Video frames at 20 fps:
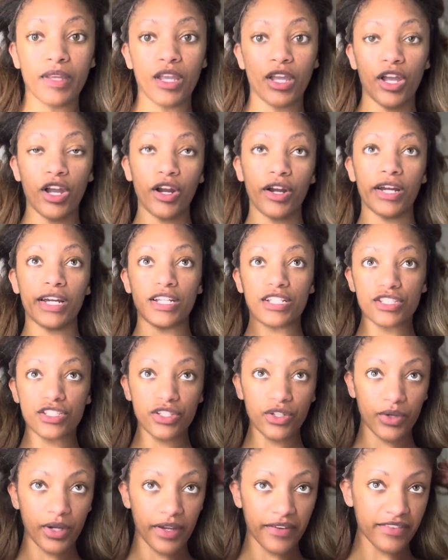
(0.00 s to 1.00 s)
All right,
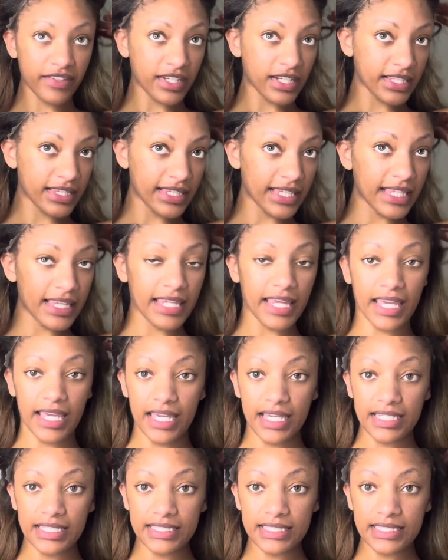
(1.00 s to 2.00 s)
so I've cut the
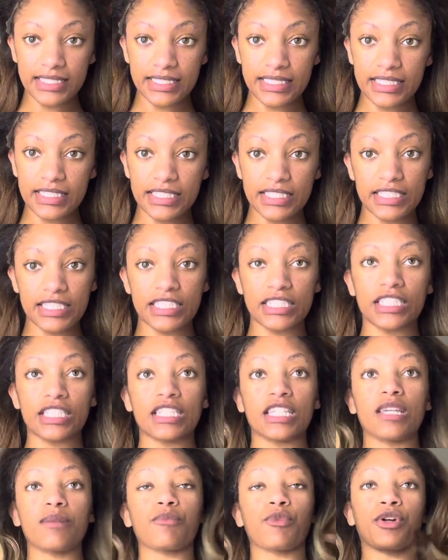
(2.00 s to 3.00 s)
lace. She's
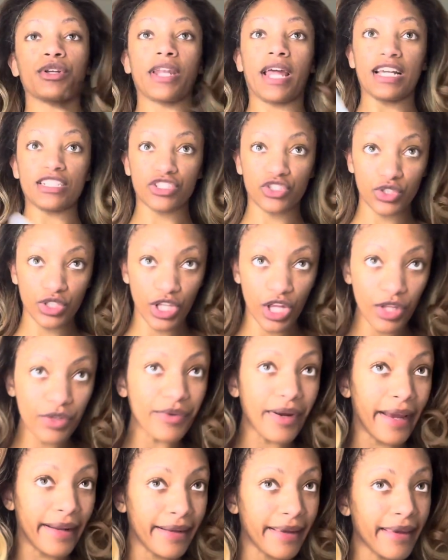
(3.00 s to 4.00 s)
looking more natural
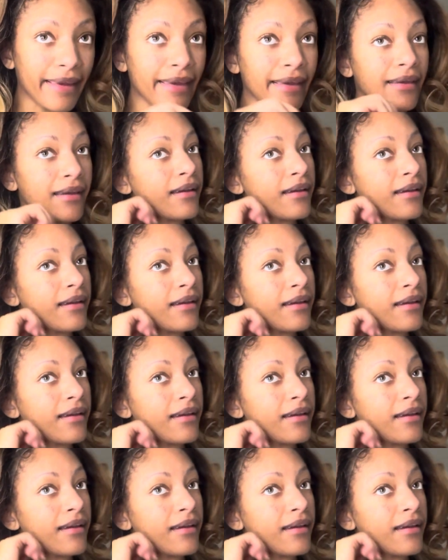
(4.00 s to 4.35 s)
already.